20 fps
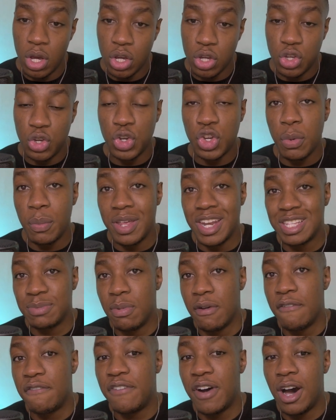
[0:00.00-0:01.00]
Curcumin has
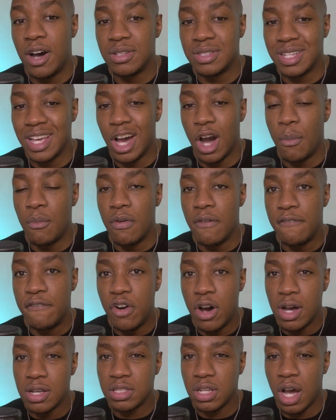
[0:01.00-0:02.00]
been found to help
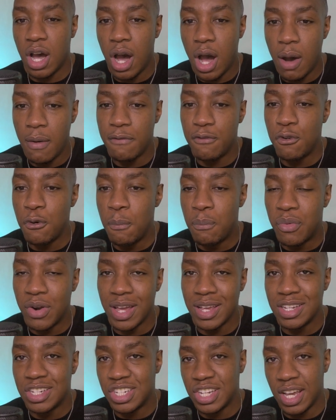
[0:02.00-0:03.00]
reverse harmful
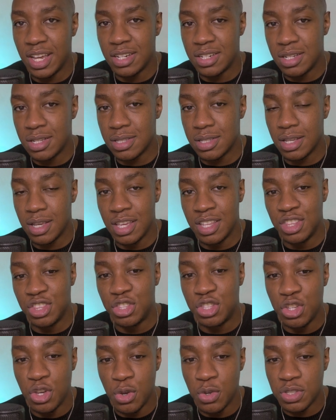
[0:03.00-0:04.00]
brain changes
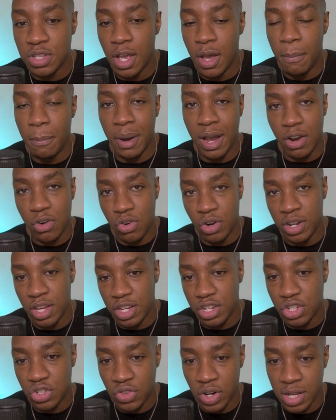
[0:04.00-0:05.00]
induced by
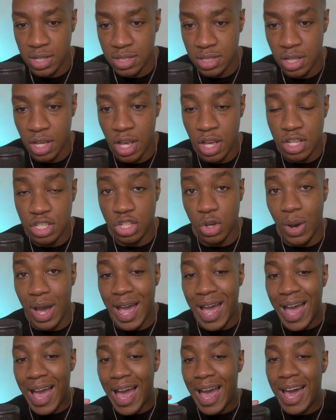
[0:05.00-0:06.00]
chronic stress. So
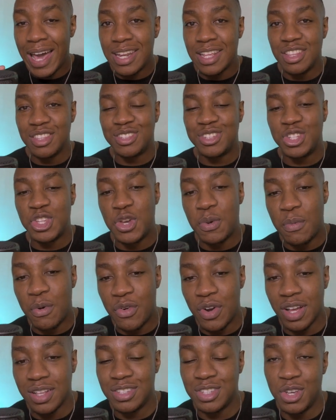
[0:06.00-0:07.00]
adding
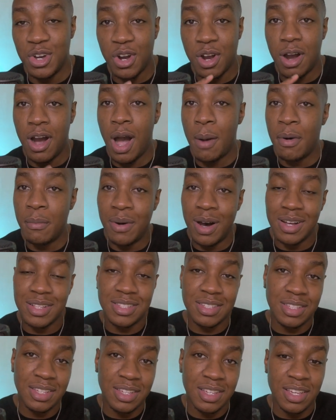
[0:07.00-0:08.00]
turmeric to your chamomile
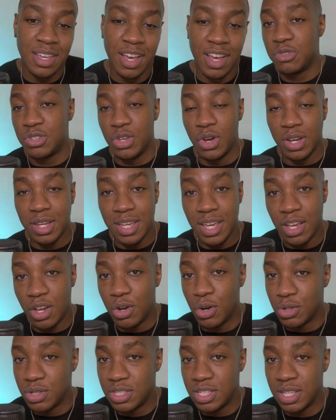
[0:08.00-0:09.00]
tea, to your
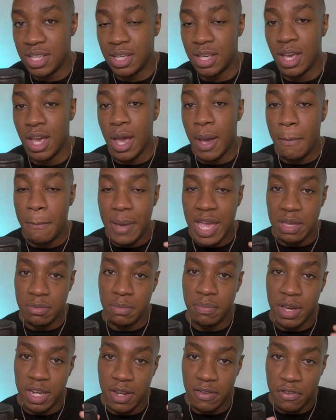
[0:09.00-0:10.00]
ginkgo tea, may
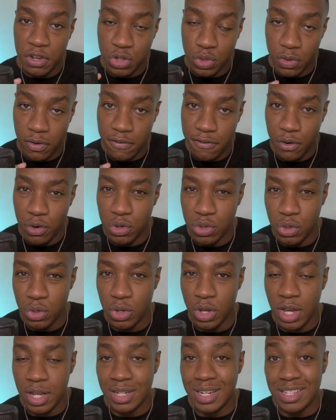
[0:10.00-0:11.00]
be beneficial for you.
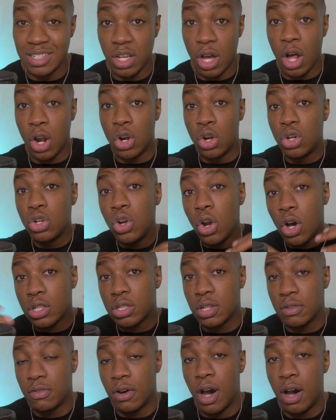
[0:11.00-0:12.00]
There's a
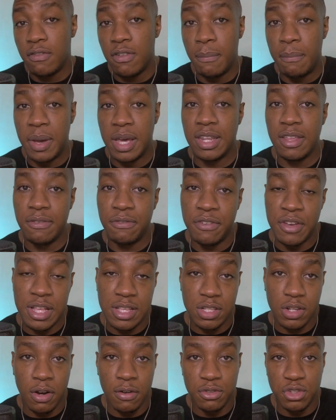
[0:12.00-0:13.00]
lot of other
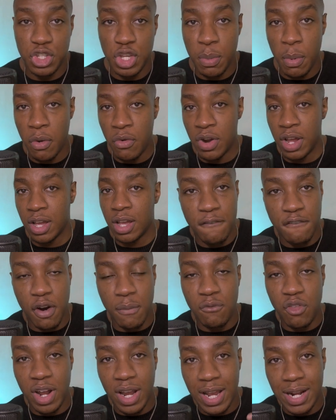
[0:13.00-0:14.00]
benefits of turmeric,
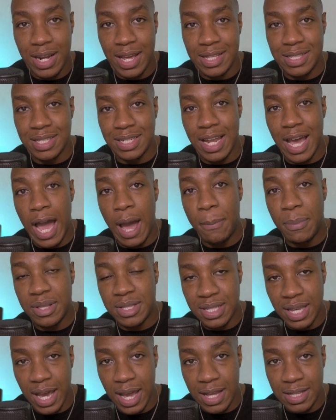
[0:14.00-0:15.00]
from regulating
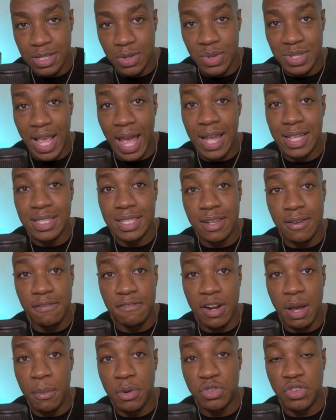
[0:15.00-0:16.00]
appetite to its
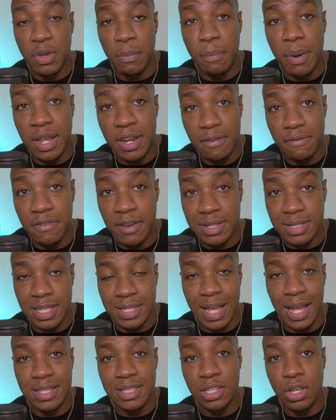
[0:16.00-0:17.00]
anti-inflammatory benefits,
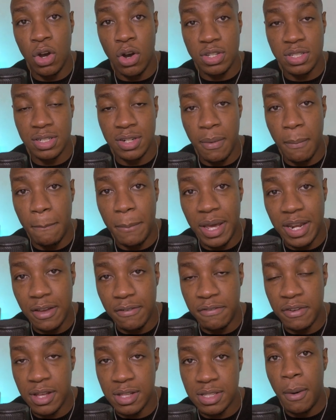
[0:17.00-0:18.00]
its antioxidant
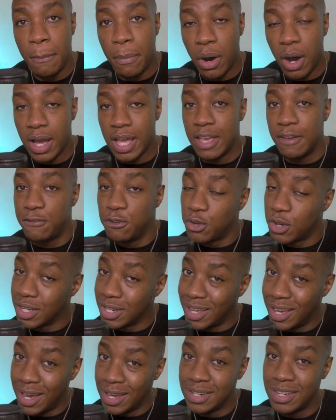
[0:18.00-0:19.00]
benefits. But if you
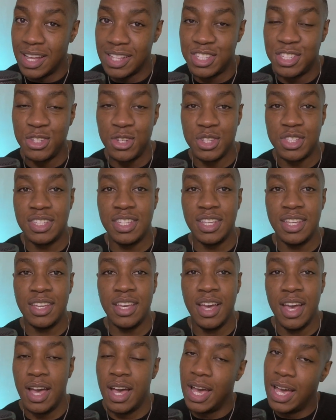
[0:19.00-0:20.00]
can add that to your
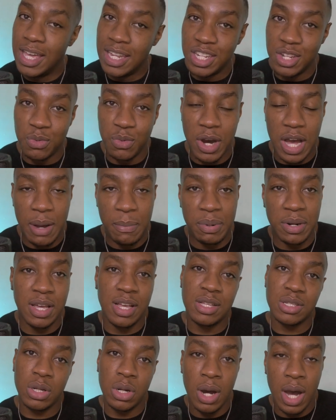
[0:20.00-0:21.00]
tea in the
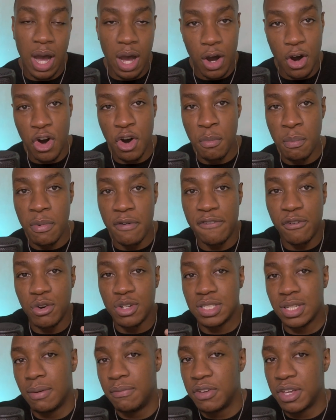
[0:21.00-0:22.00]
workplace or at home
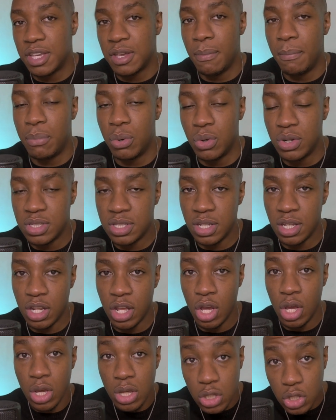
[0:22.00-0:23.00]
before something important,
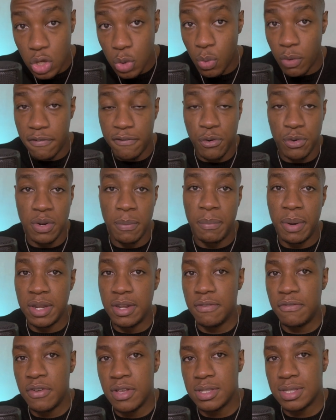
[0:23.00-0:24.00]
you will feel the
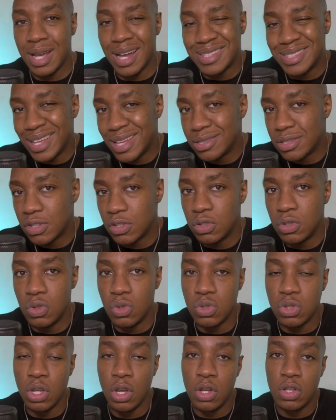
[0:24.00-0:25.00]
benefits. I tend to
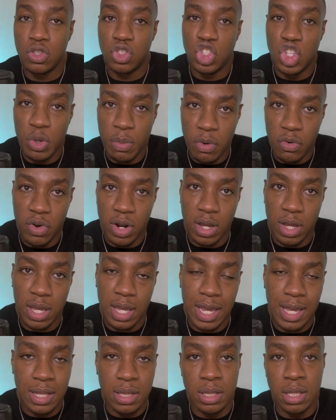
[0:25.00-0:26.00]
use turmeric
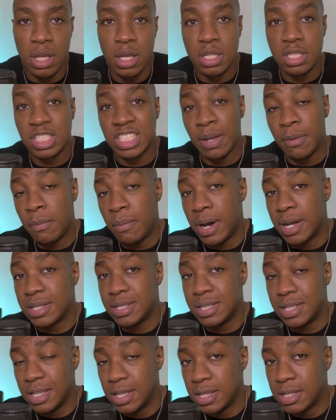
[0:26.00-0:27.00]
in some of my
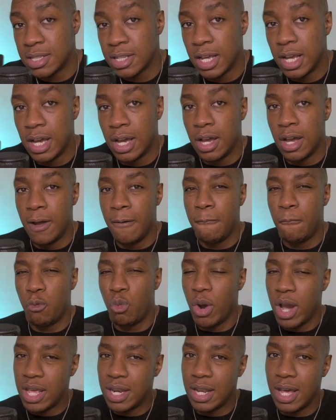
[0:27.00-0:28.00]
teas
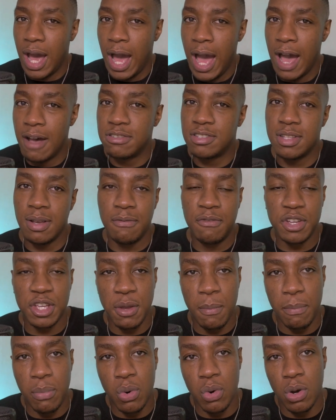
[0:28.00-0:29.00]
when I have something
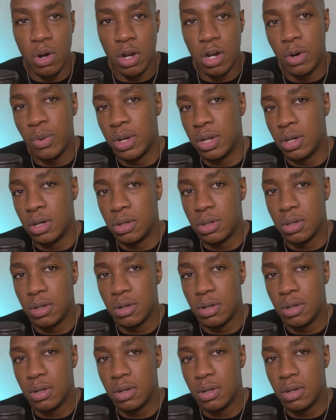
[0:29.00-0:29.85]
important going on,